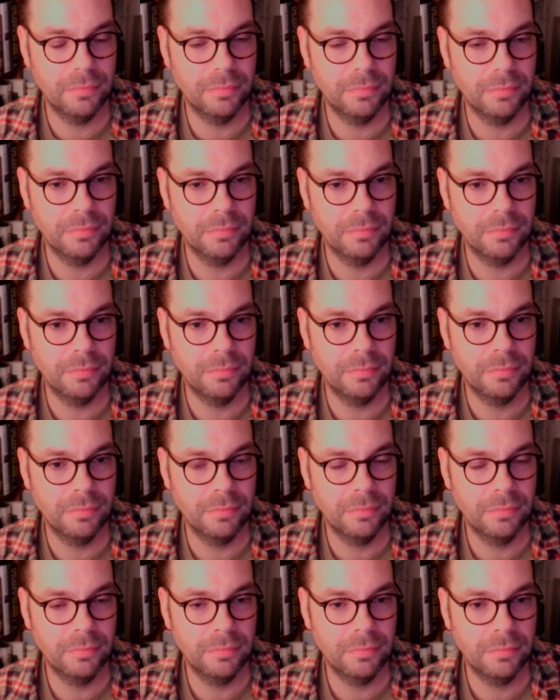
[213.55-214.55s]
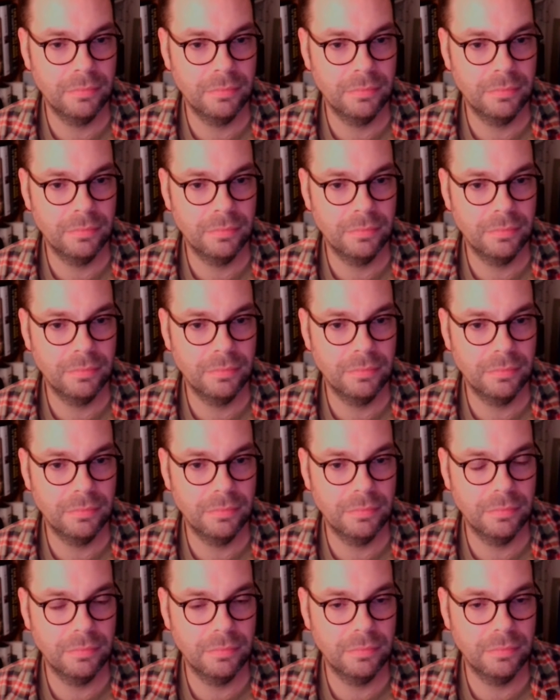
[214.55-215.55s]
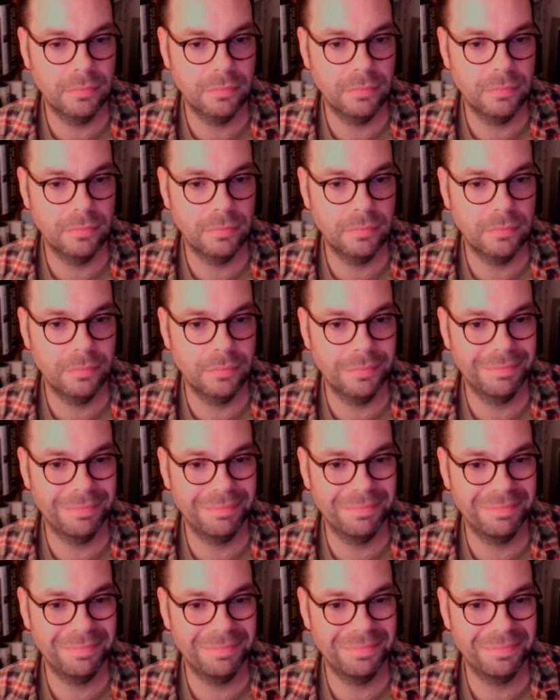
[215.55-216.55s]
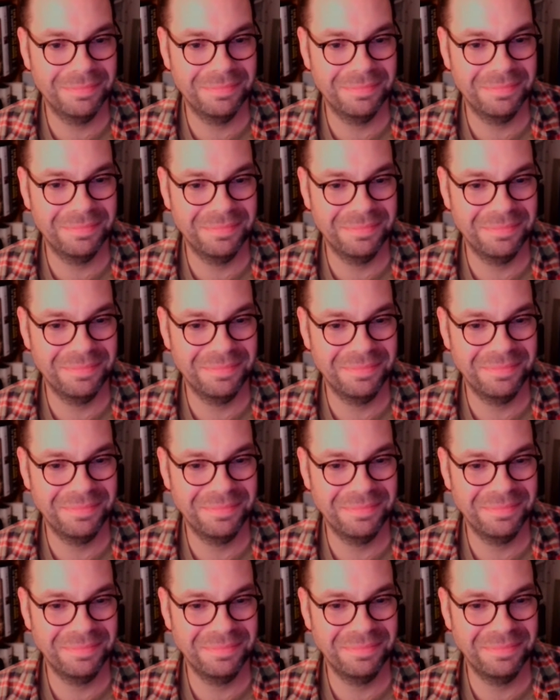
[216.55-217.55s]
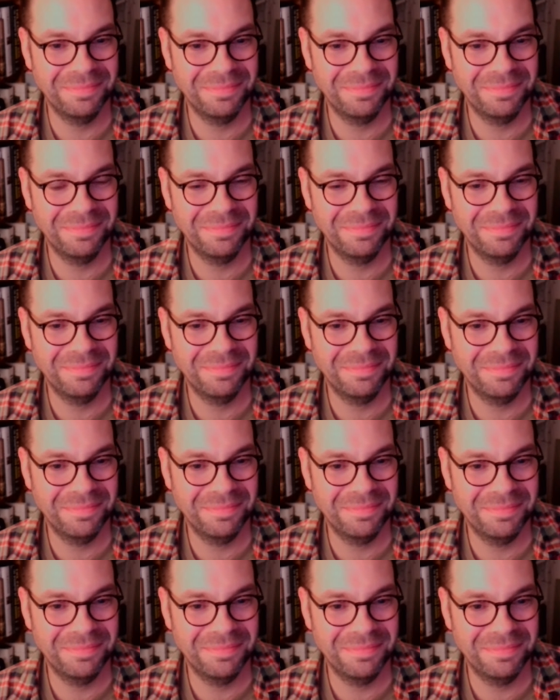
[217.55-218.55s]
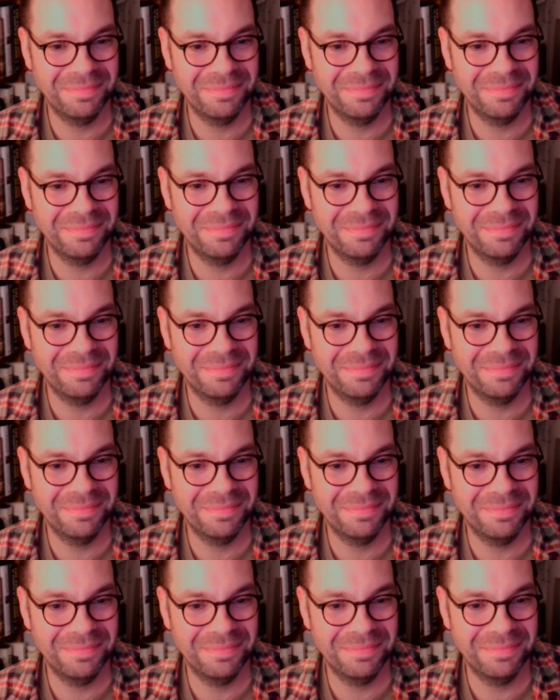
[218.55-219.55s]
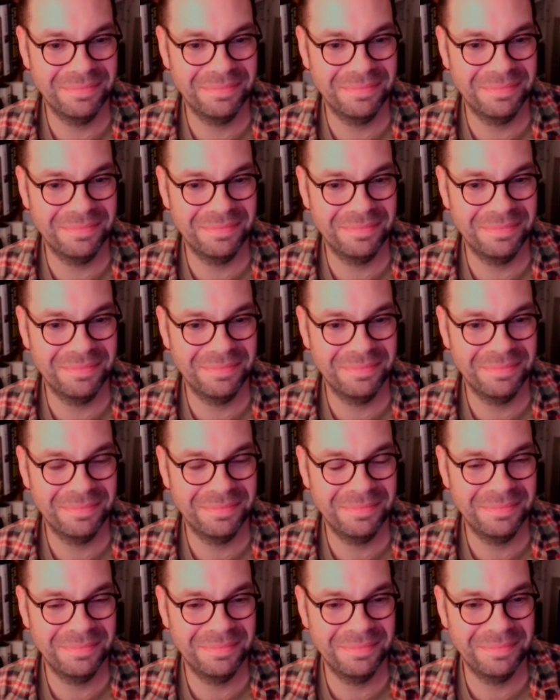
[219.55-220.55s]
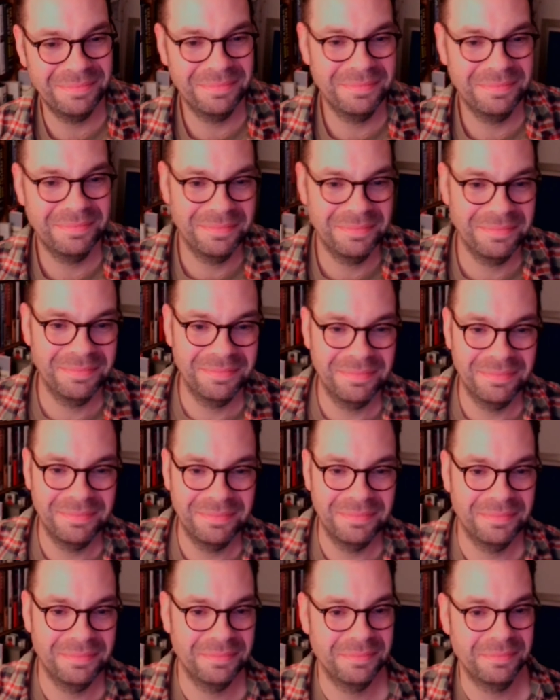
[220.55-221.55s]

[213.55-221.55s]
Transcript: The person shown says nothing.